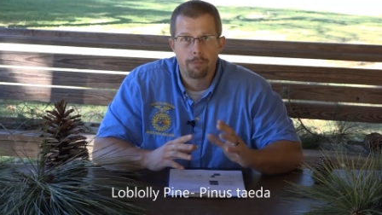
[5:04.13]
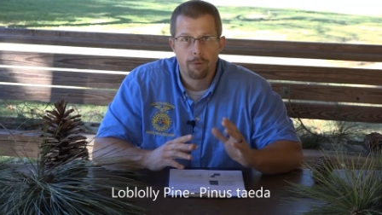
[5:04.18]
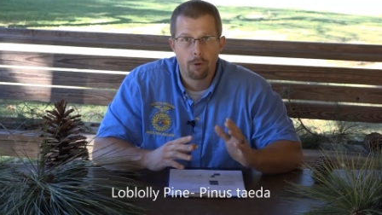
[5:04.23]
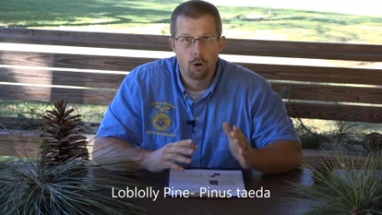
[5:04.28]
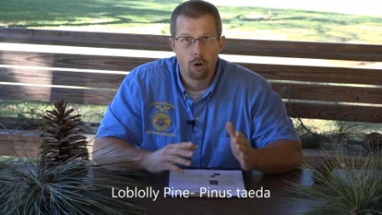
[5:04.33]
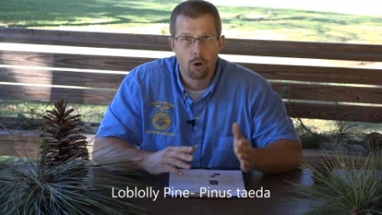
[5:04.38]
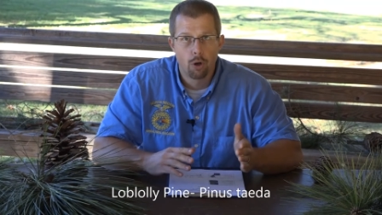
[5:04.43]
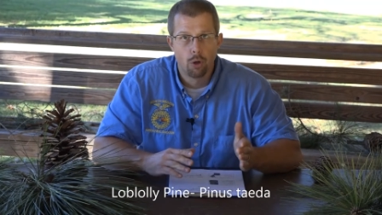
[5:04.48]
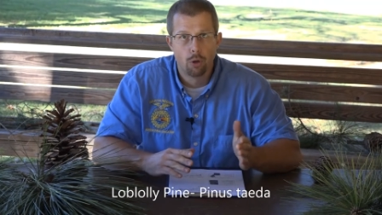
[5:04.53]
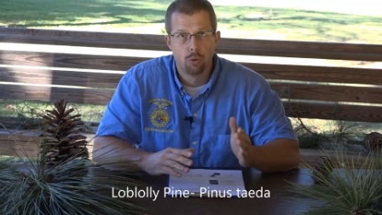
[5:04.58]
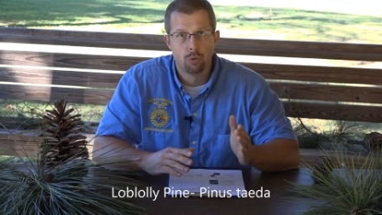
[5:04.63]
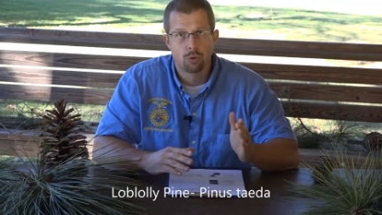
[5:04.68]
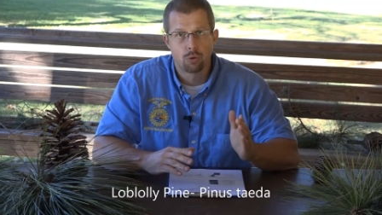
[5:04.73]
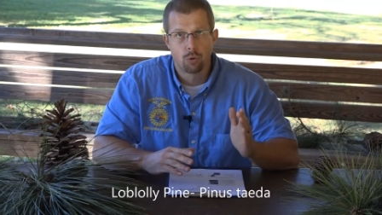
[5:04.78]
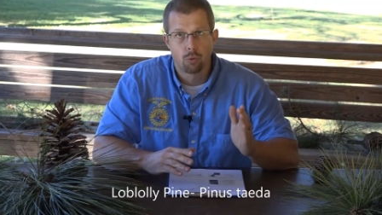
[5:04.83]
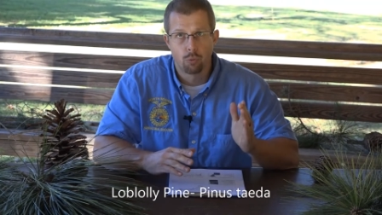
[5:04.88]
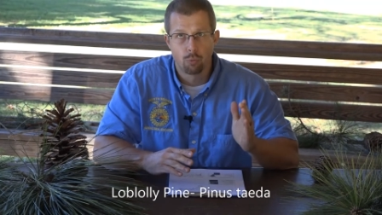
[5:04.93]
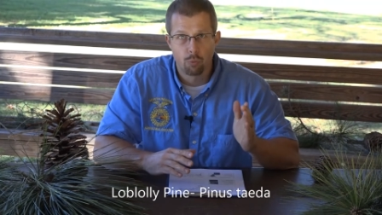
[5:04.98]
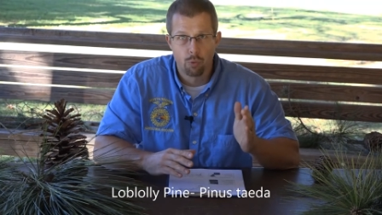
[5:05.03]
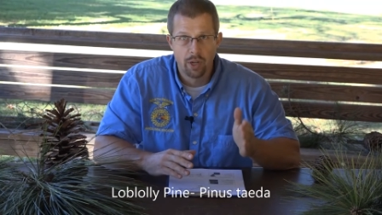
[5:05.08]
furrows
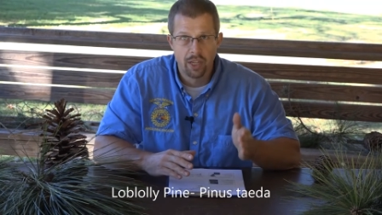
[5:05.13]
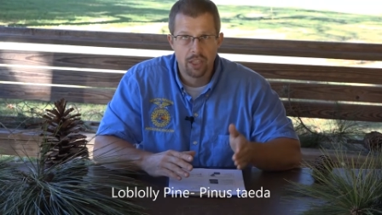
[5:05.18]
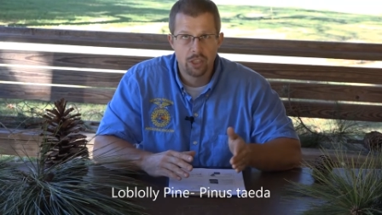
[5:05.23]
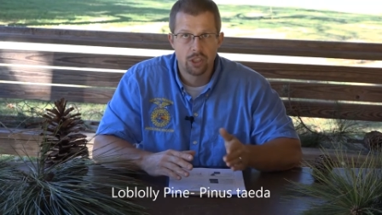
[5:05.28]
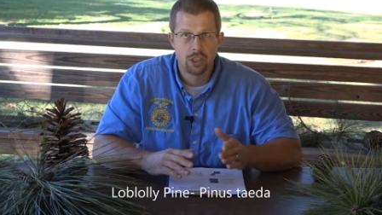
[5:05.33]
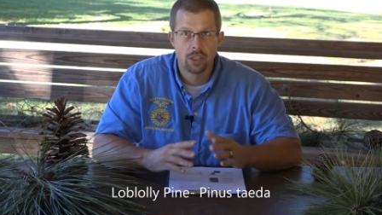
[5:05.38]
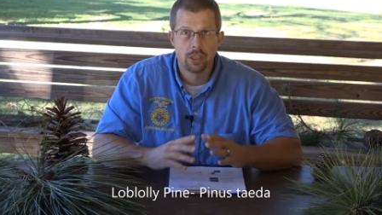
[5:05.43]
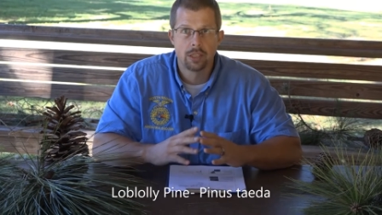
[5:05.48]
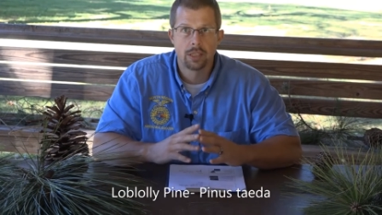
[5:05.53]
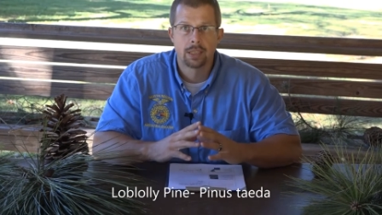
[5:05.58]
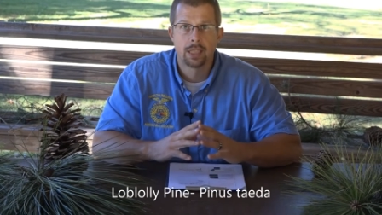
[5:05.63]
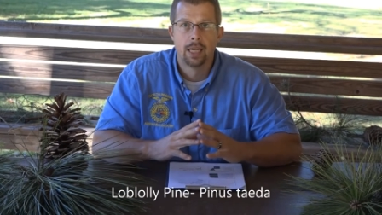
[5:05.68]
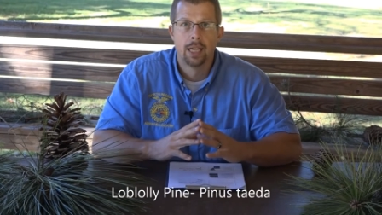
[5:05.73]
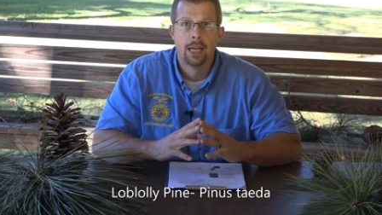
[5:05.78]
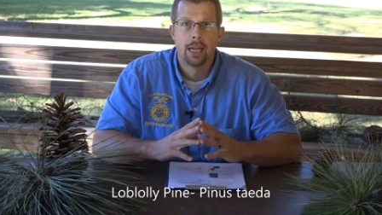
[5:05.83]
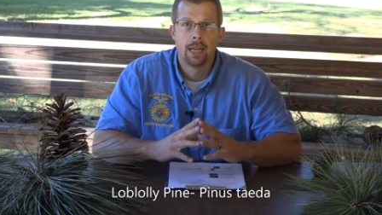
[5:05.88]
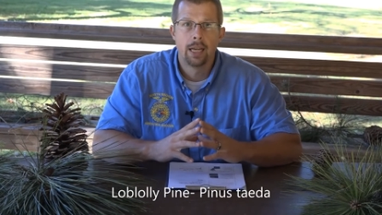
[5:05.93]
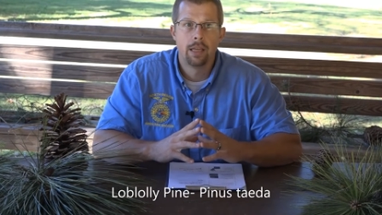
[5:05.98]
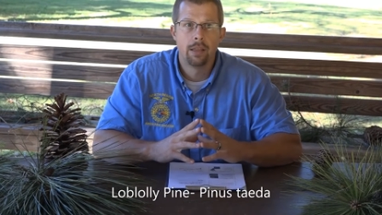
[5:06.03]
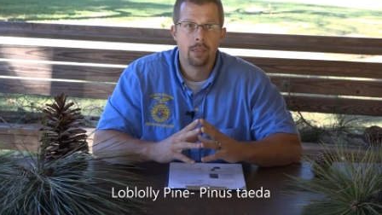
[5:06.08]
or ridges
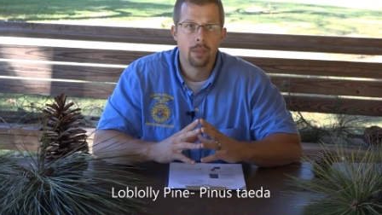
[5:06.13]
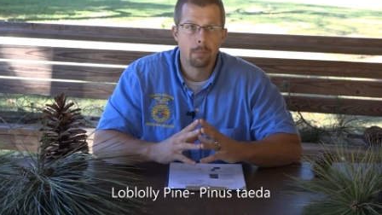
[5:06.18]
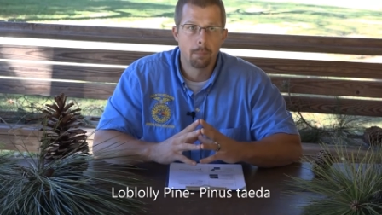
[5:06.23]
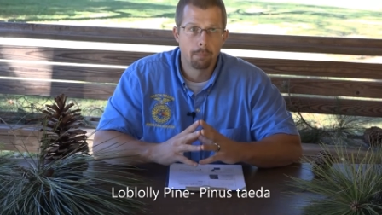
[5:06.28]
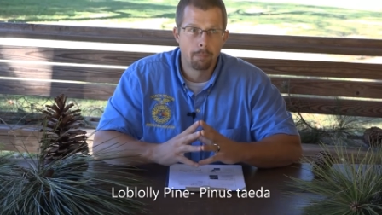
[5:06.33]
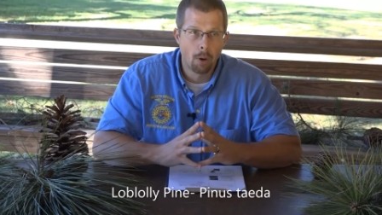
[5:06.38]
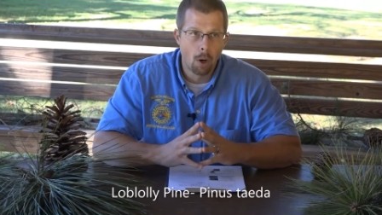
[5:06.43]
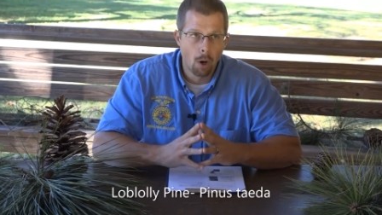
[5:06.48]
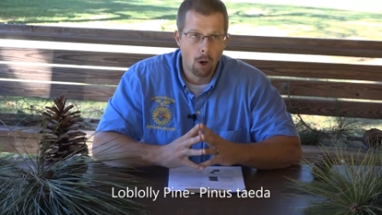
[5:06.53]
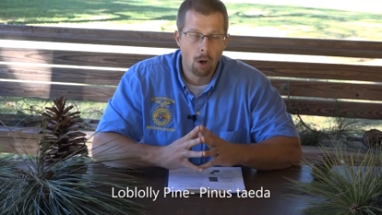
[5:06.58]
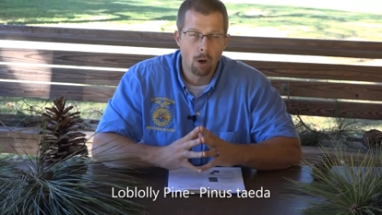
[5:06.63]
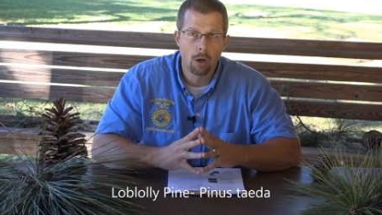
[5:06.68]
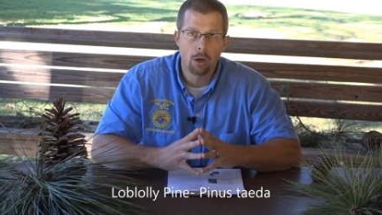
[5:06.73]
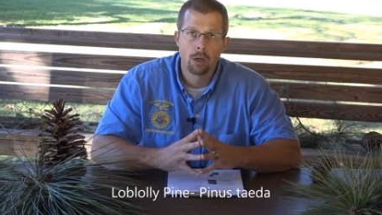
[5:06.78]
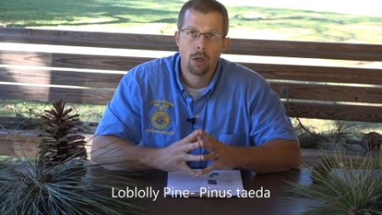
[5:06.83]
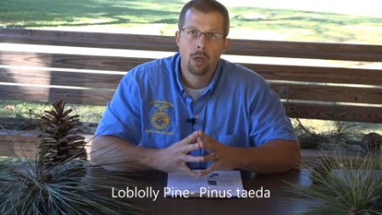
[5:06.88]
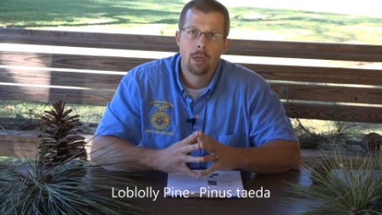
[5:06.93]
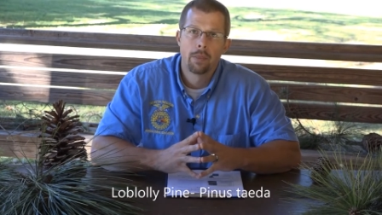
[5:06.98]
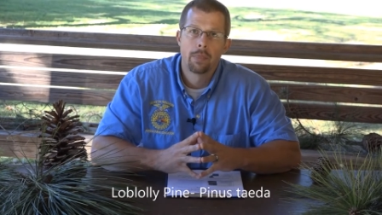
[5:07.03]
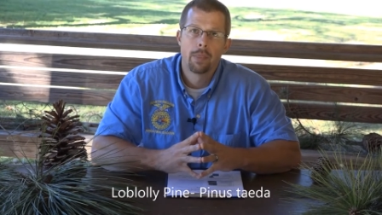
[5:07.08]
in the bark
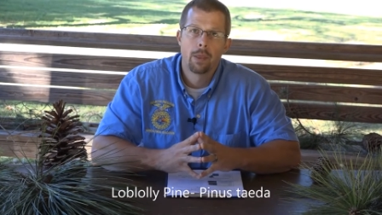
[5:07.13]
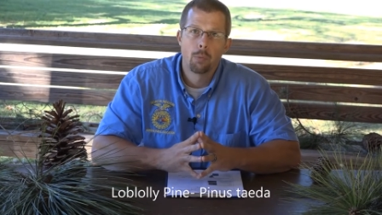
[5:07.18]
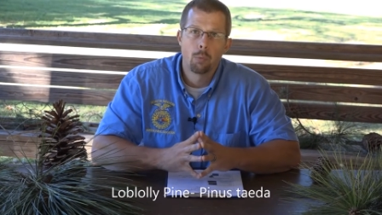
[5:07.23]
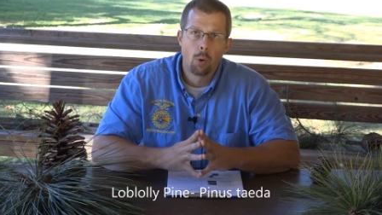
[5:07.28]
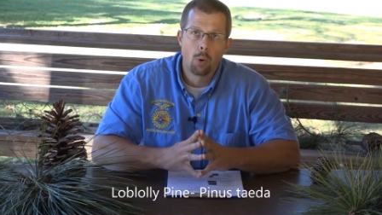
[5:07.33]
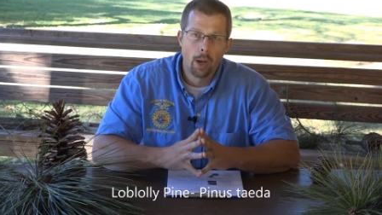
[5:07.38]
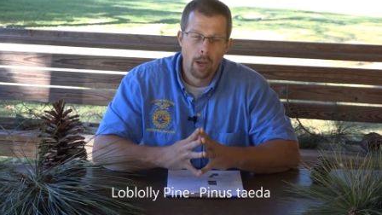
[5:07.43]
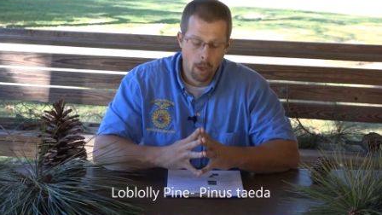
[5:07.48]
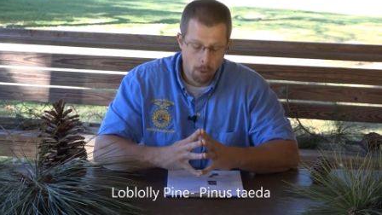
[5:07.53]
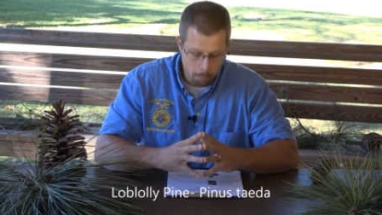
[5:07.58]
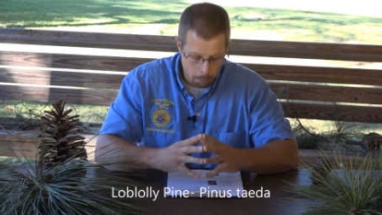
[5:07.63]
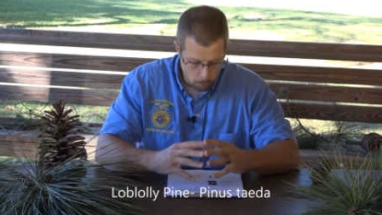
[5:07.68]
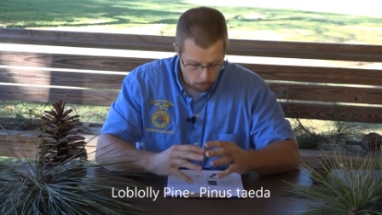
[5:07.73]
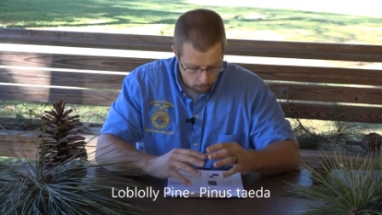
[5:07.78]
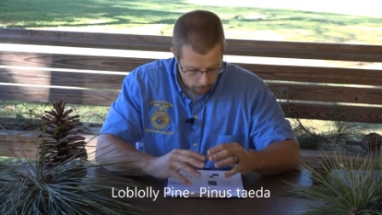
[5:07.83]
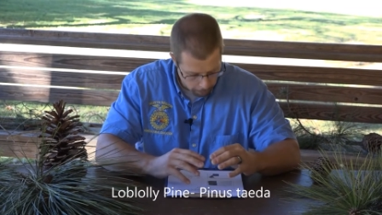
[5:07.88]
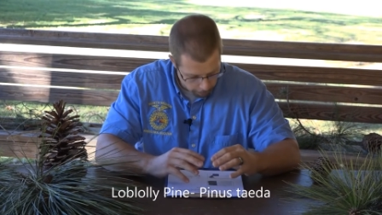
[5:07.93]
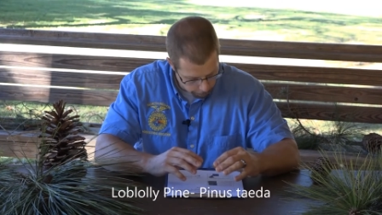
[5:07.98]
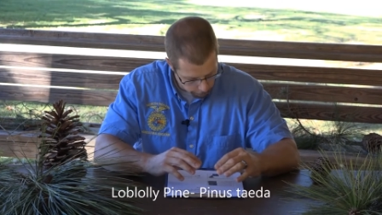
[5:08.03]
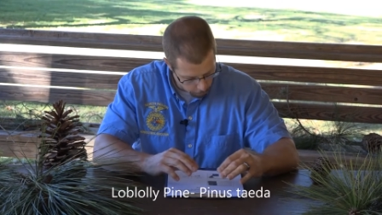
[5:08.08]
that will help you
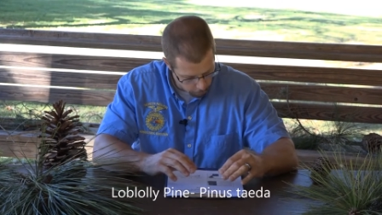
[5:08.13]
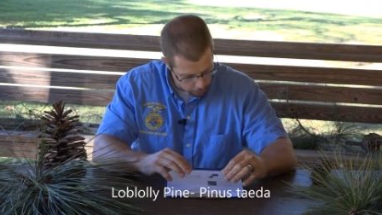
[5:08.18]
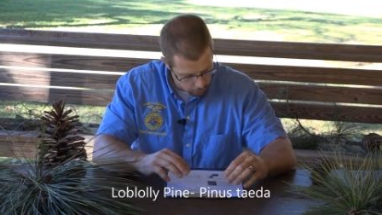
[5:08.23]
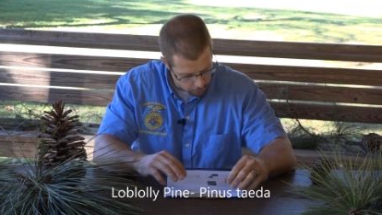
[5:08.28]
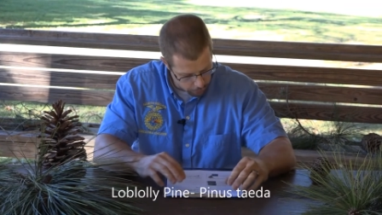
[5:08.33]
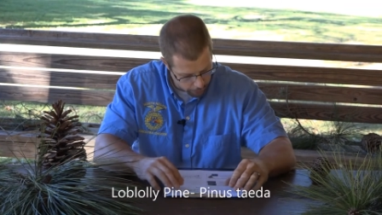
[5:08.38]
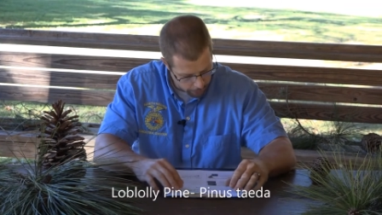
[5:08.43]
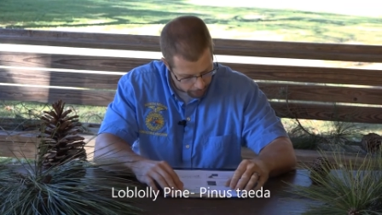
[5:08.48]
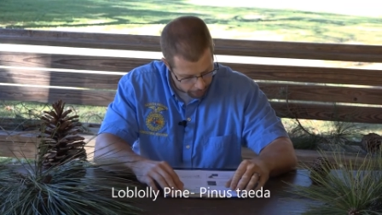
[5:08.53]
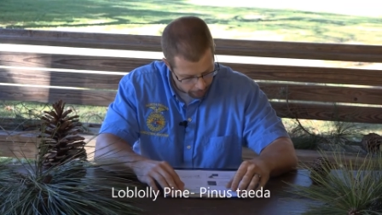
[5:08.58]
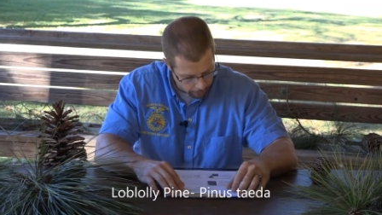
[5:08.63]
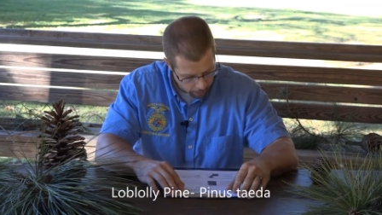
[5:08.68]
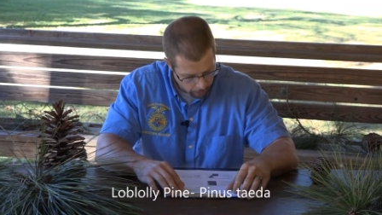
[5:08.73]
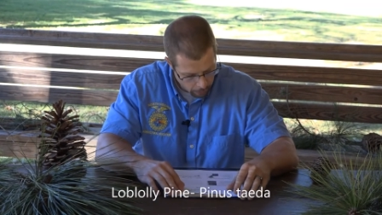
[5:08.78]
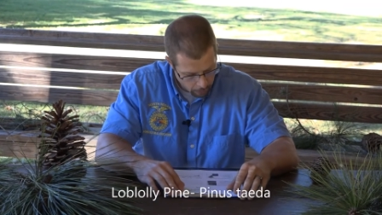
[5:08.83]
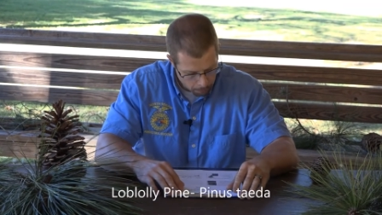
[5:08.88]
differentiate